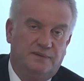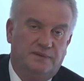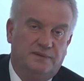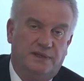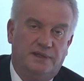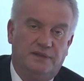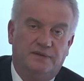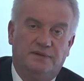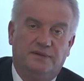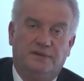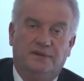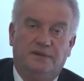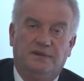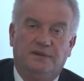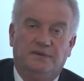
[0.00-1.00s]
We are
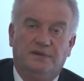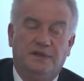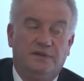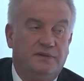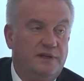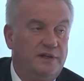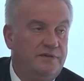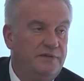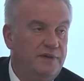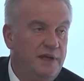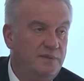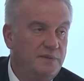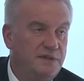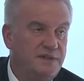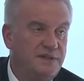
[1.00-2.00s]
with a very
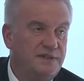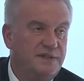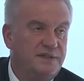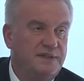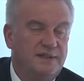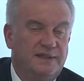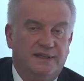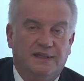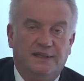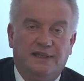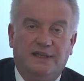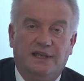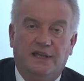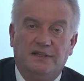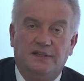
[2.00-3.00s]
famous
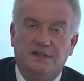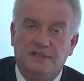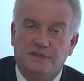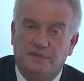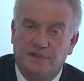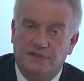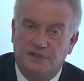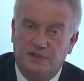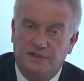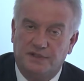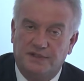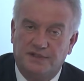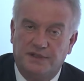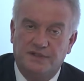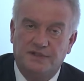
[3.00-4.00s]
ENT
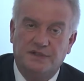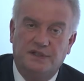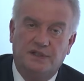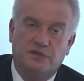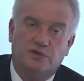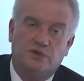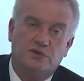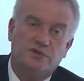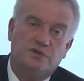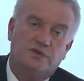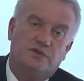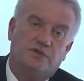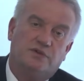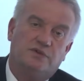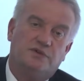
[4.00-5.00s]
specialist, that's ear, nose,
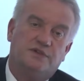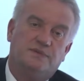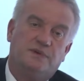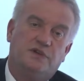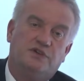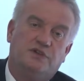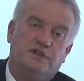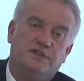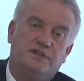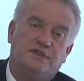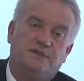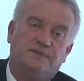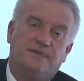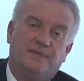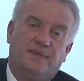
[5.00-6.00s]
throat specialist,